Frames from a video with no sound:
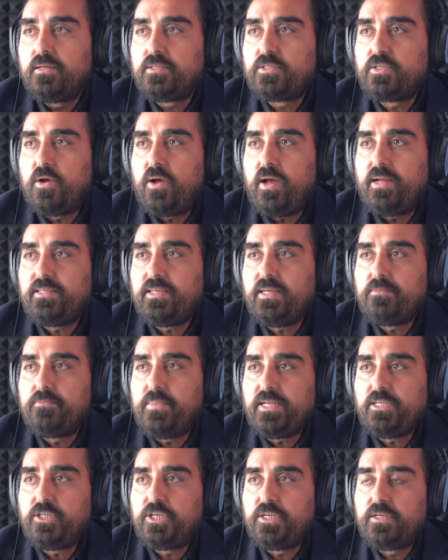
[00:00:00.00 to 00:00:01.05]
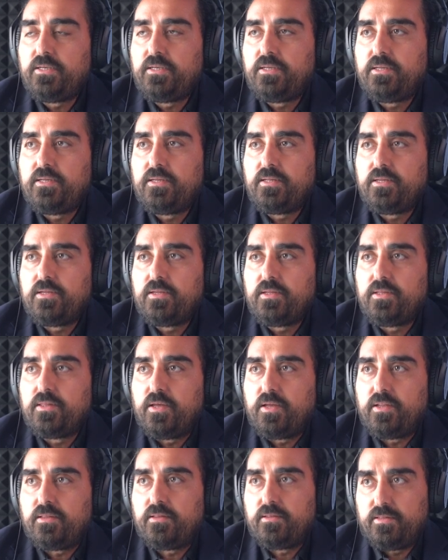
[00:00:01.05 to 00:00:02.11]
So I did mention
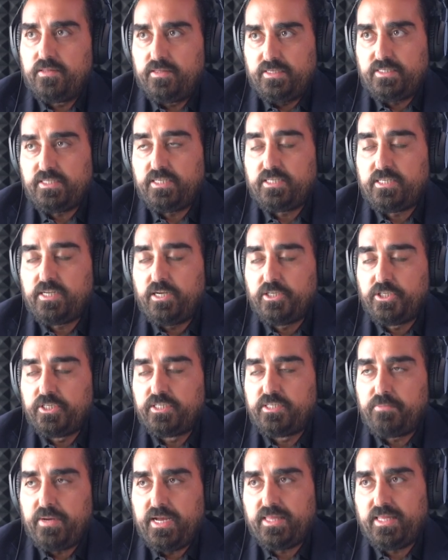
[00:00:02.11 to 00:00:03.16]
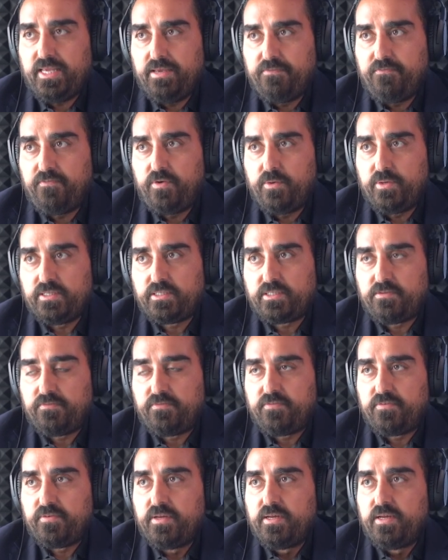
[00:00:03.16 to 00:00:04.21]
that this discussion's about the influence of
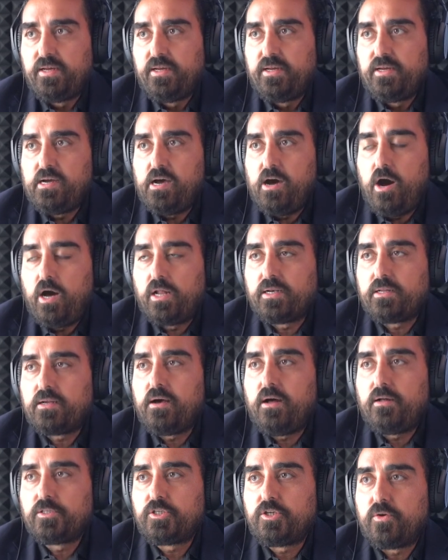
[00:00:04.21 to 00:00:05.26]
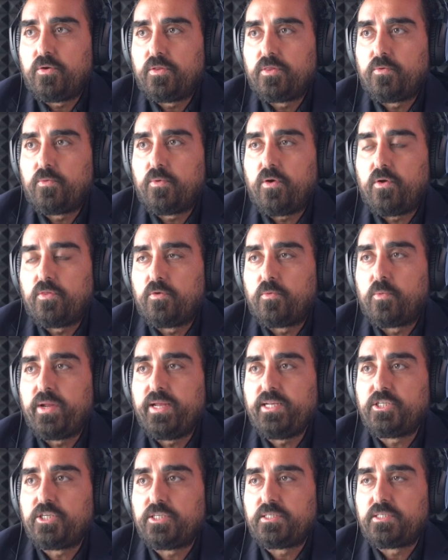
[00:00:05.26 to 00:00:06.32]
art and culture on the
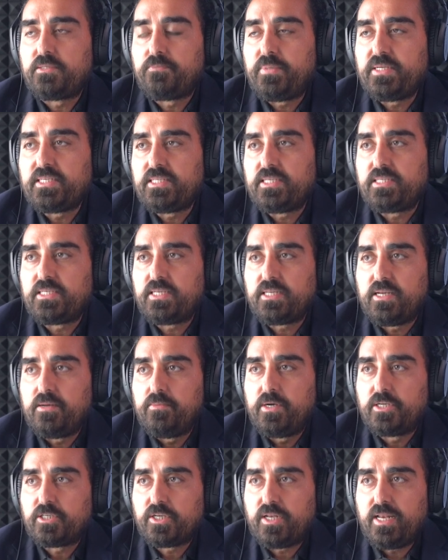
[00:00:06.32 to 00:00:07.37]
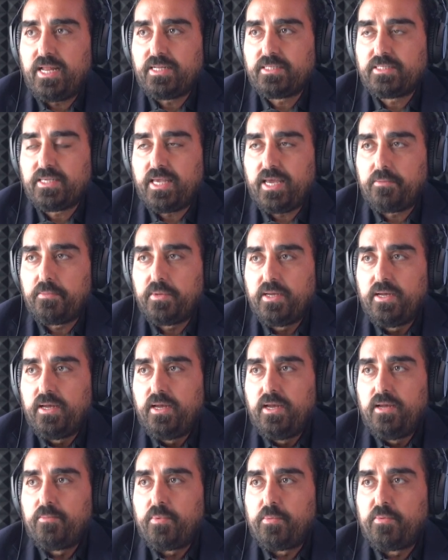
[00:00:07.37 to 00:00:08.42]
region's business and commercial landscape.
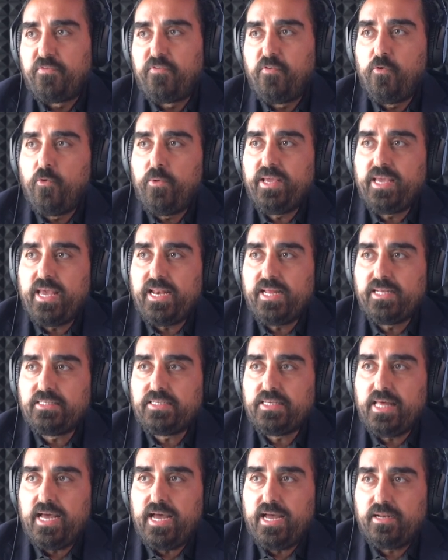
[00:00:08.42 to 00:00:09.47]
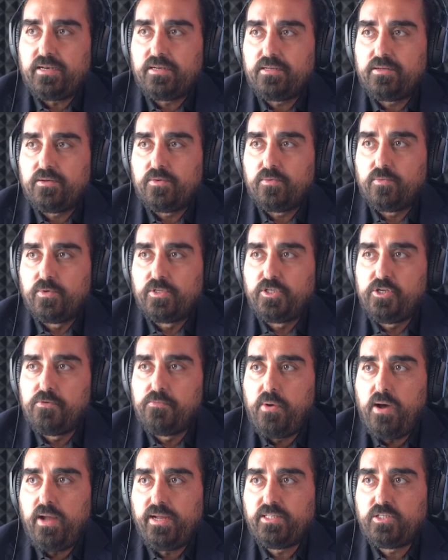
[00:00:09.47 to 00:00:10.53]
But before we get into that, would you
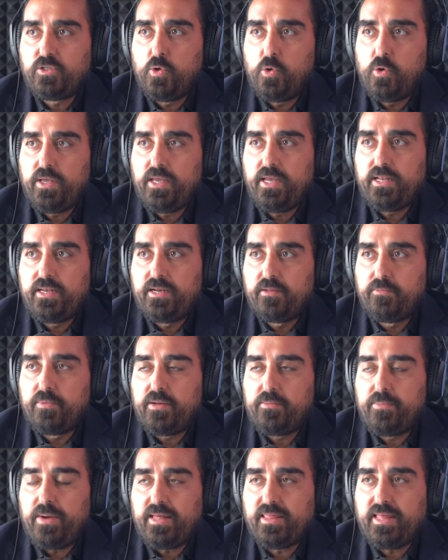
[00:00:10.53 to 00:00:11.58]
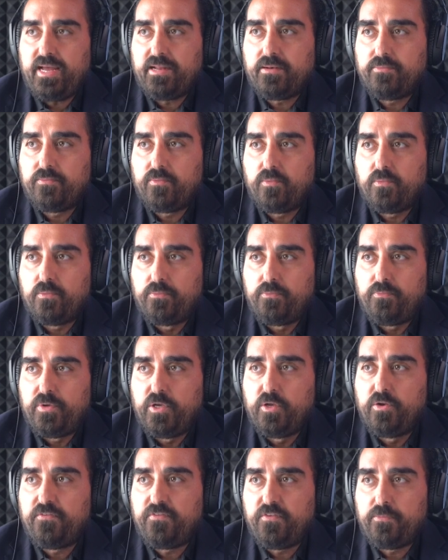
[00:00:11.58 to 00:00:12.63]
mind talking a little bit about that
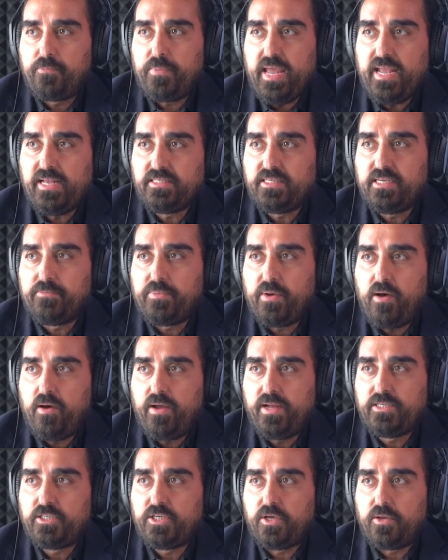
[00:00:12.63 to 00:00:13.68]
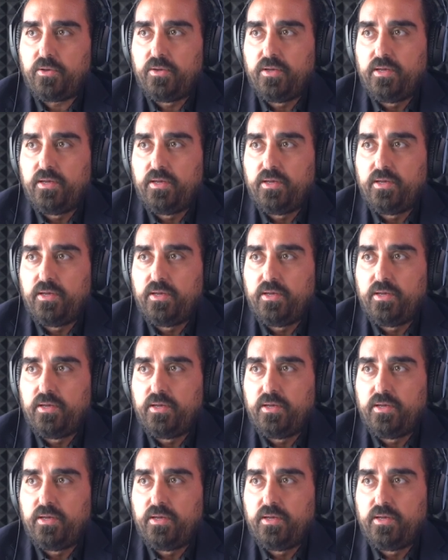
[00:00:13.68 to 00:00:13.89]
beautiful painting behind you?